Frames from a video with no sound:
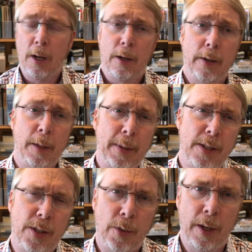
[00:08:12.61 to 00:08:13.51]
I've kind of been
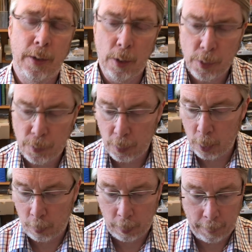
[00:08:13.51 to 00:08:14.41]
stuck indoors for a
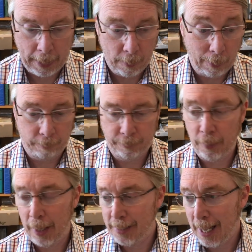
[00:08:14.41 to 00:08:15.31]
couple of bit, well,
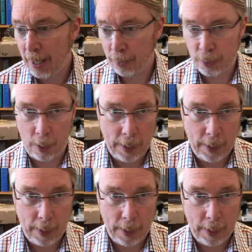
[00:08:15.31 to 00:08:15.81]
for a day or so